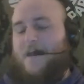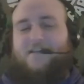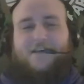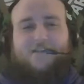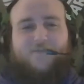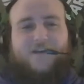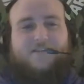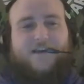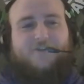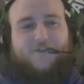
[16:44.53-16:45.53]
It does make
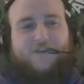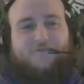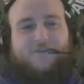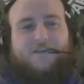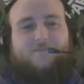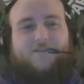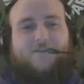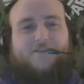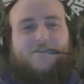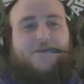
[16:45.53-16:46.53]
scheduling for teams
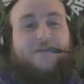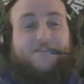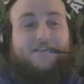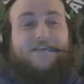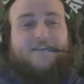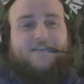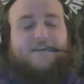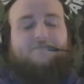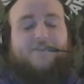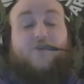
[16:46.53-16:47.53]
such as UFC
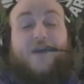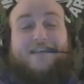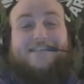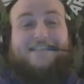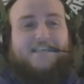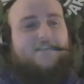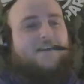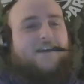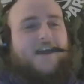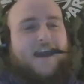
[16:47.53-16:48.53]
or
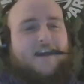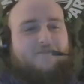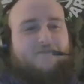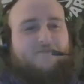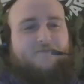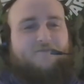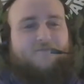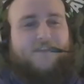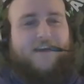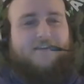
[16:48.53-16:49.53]
USC that have
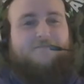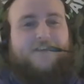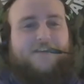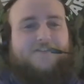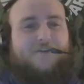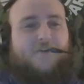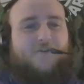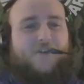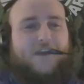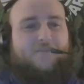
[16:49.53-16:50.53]
like a fixed
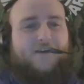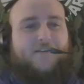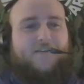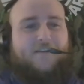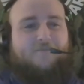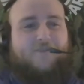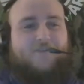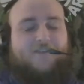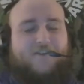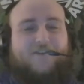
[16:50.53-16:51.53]
Notre Dame
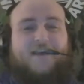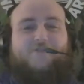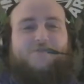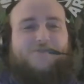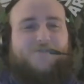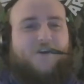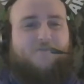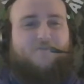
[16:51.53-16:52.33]
non-conference. Their schedule